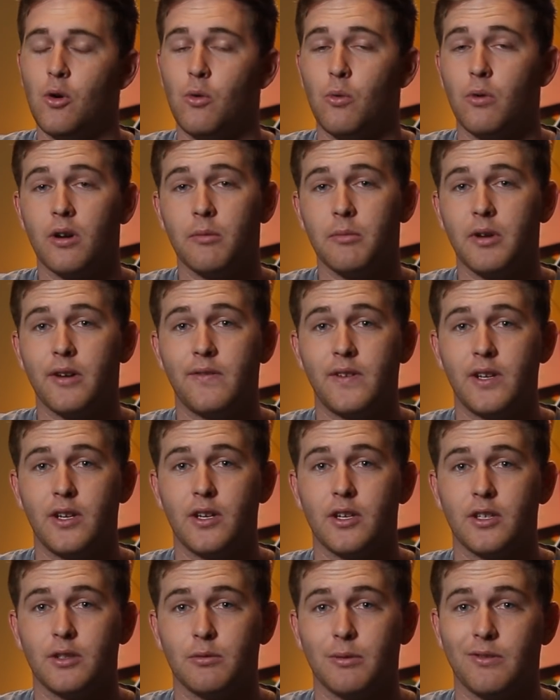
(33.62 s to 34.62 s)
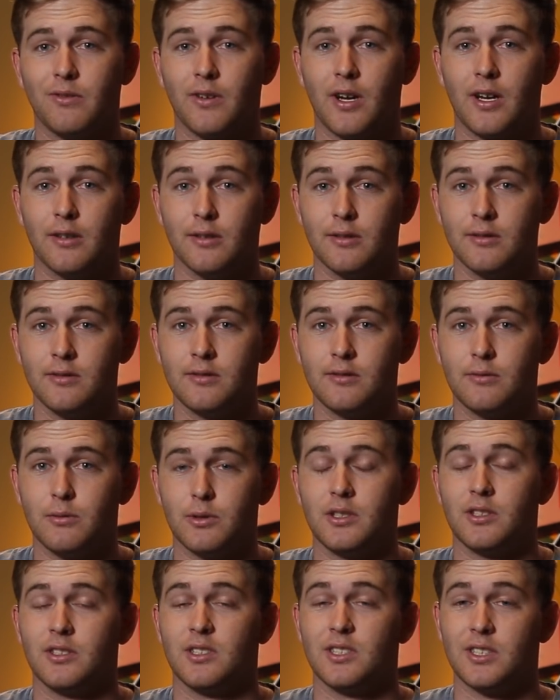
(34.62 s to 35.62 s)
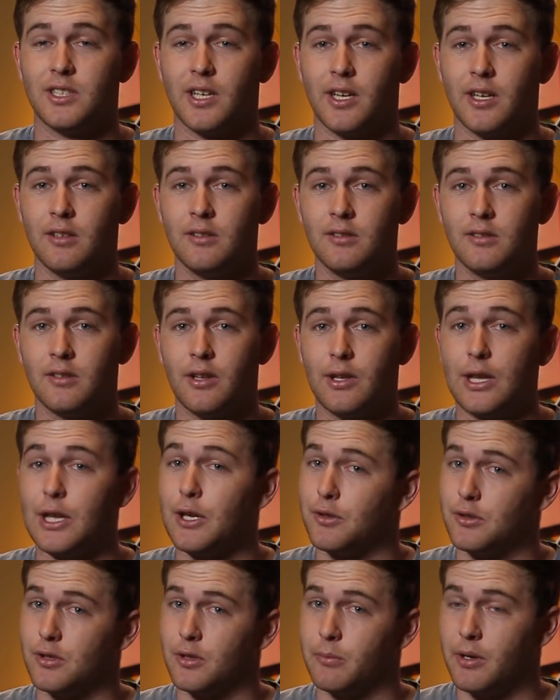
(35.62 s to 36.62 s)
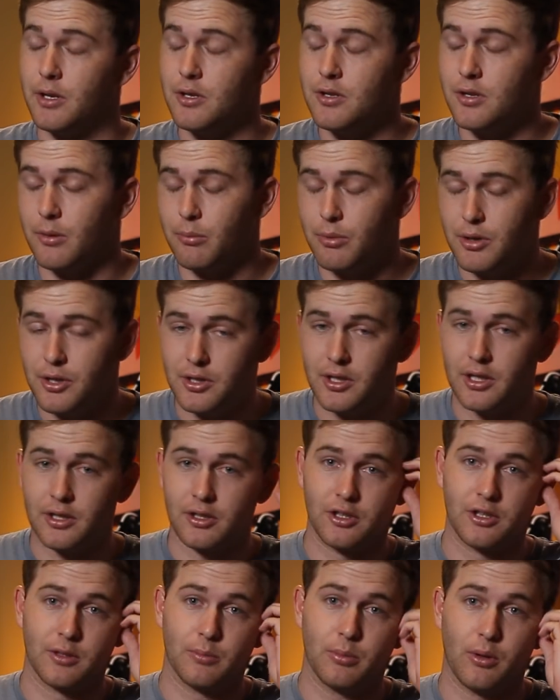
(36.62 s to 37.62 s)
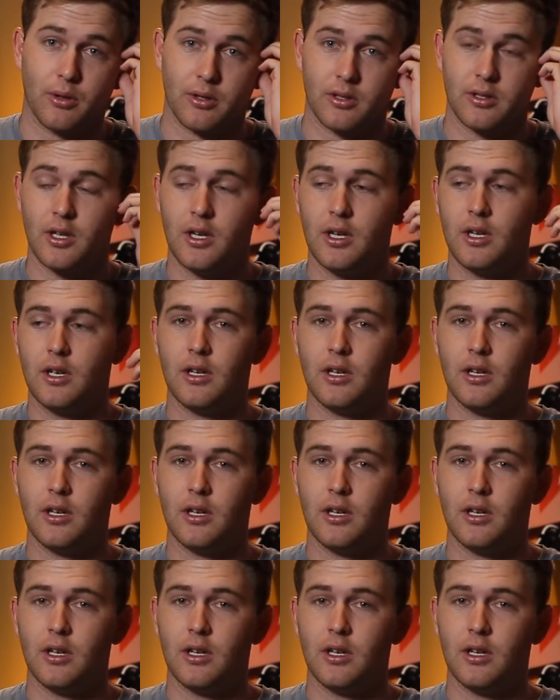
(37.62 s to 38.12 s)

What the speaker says: One of my videos went viral, which is insane. Thank you so much. I appreciate the support.